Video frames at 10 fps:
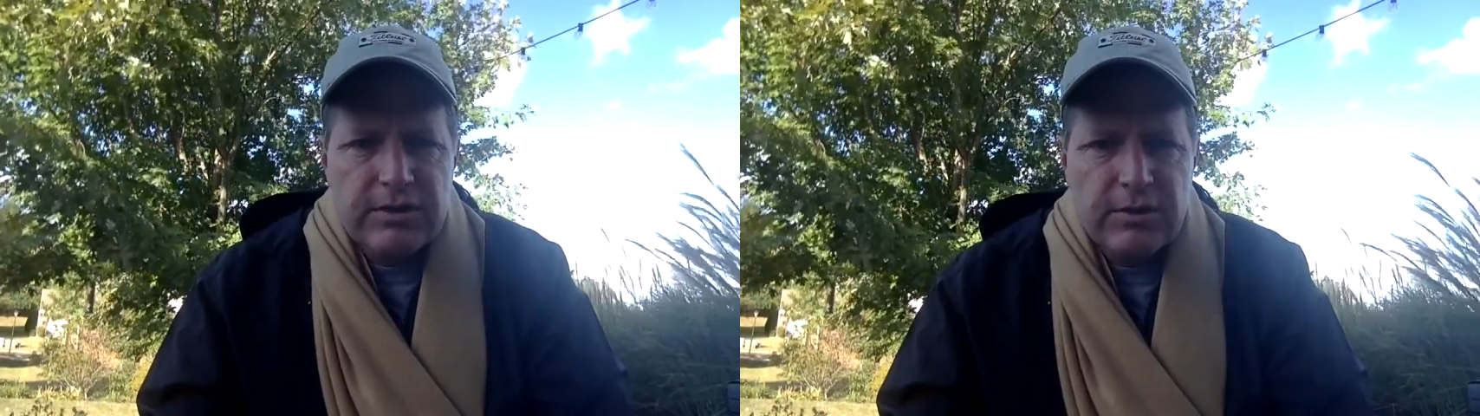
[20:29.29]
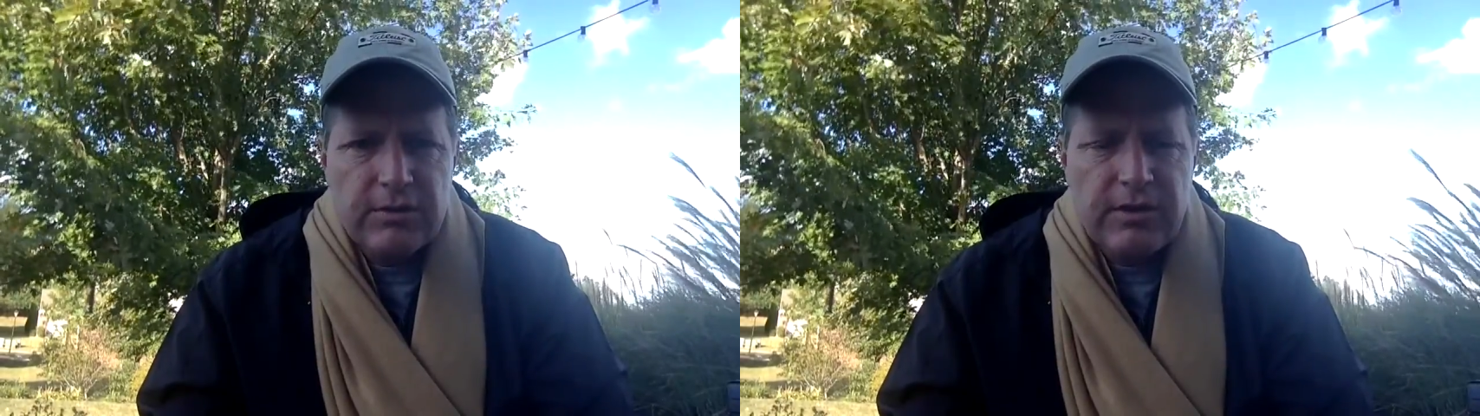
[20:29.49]
New
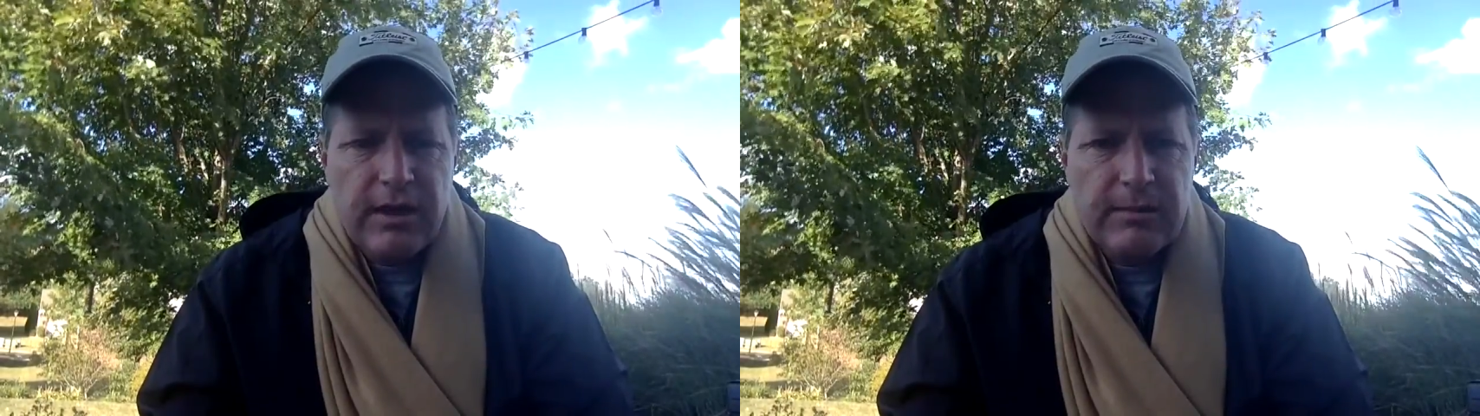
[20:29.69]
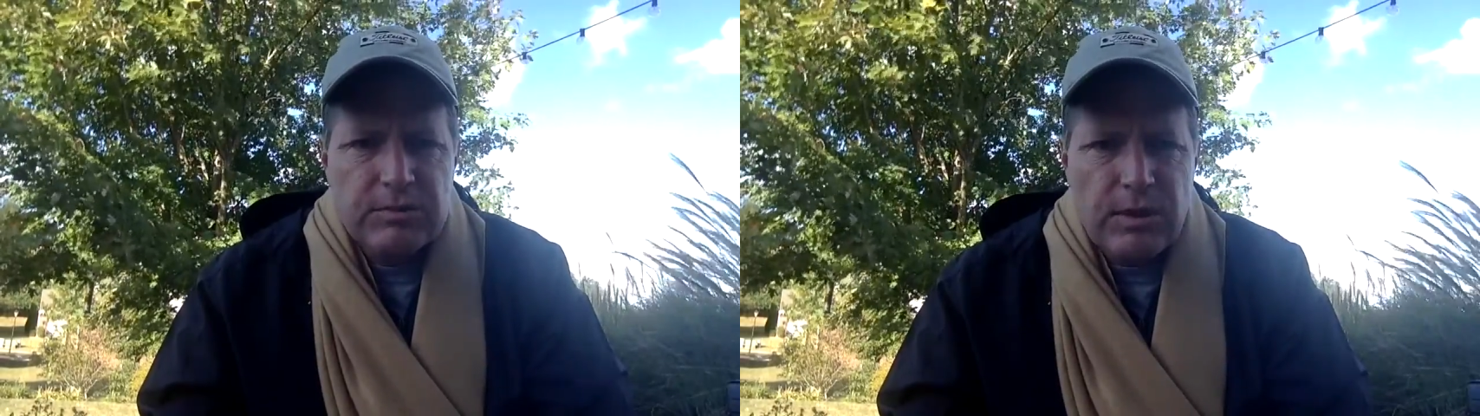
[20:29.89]
York
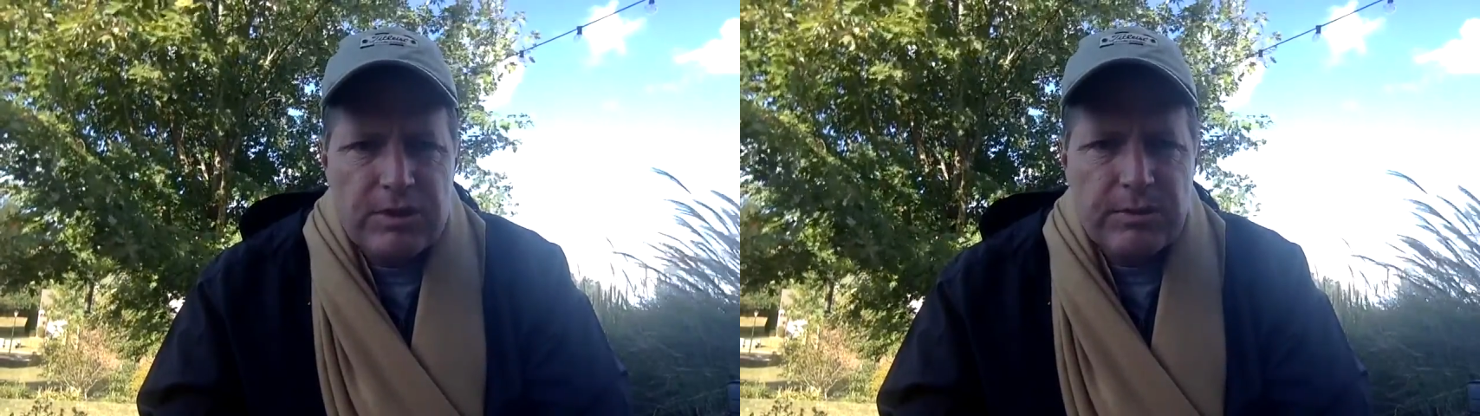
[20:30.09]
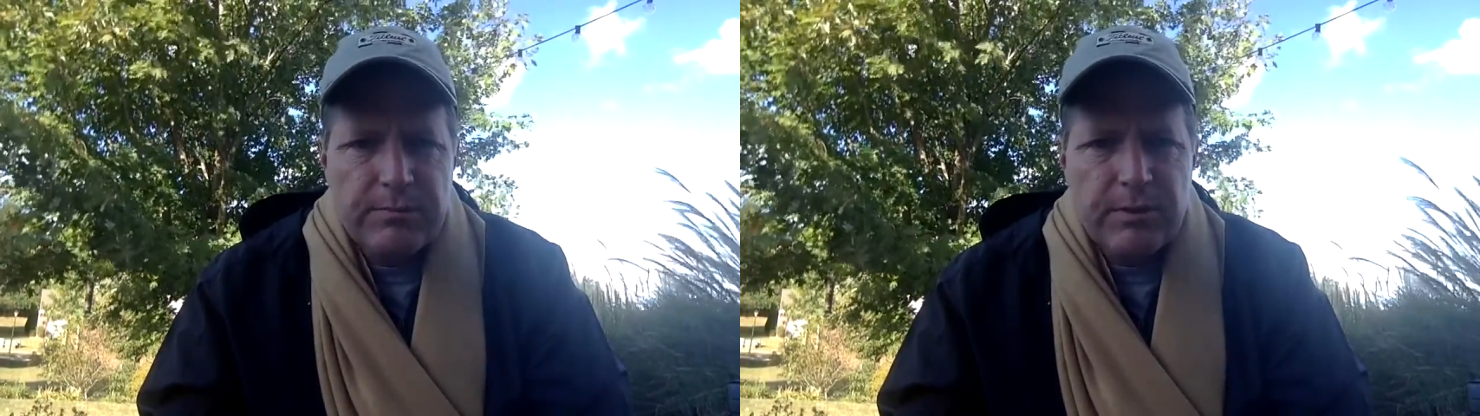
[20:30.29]
Times,
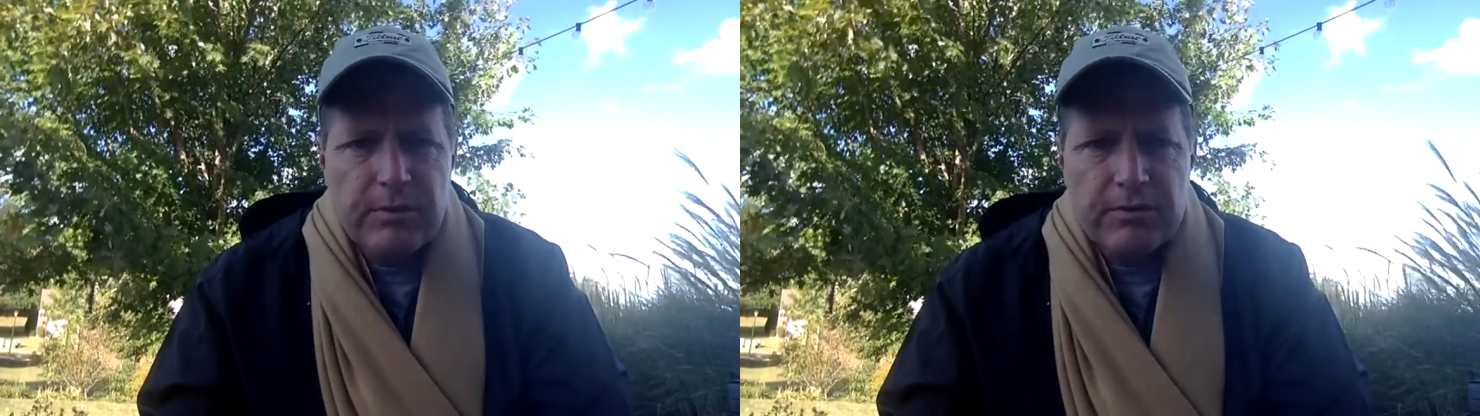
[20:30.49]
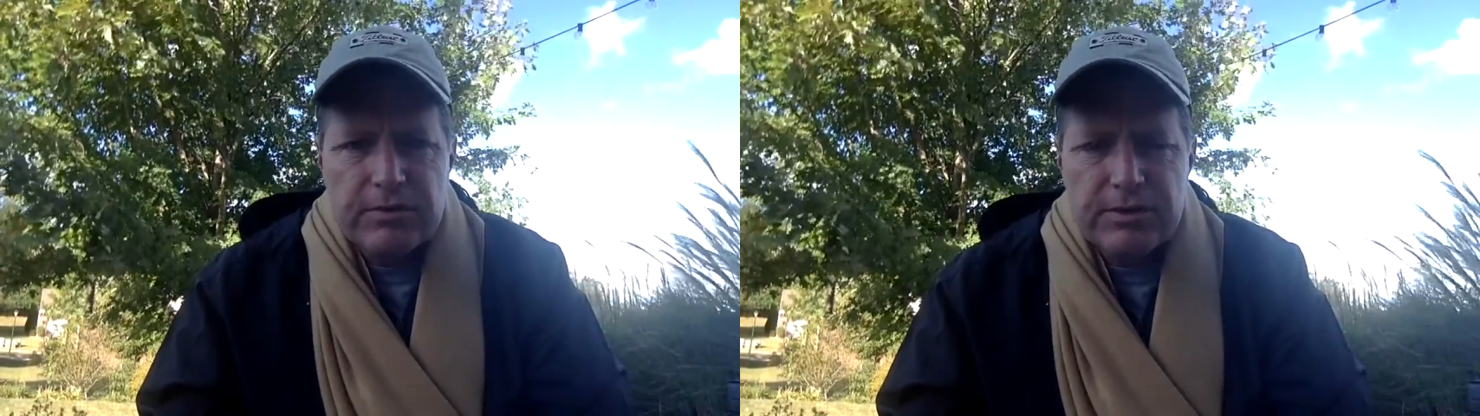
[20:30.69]
Washington
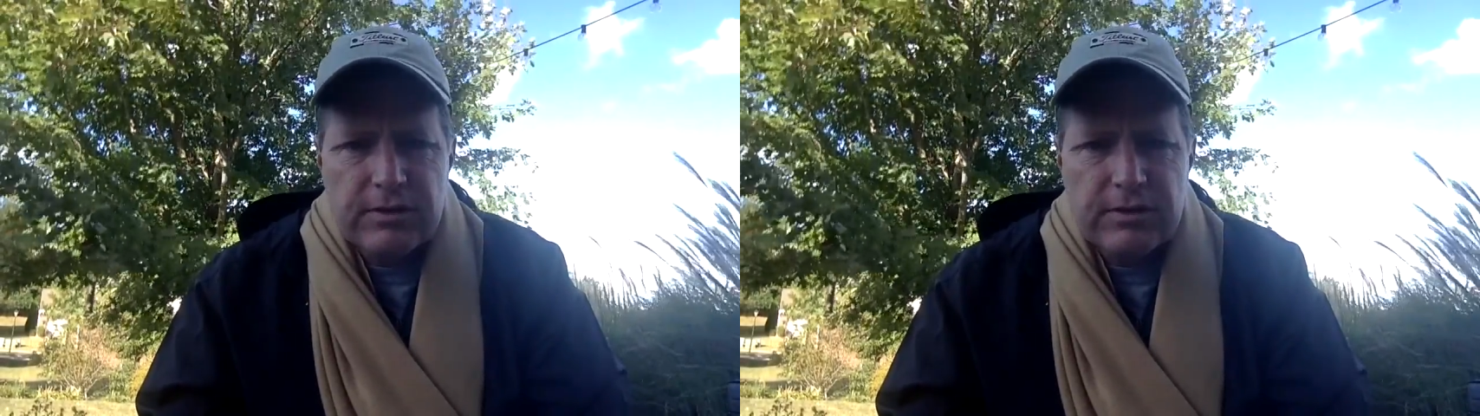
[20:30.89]
Post,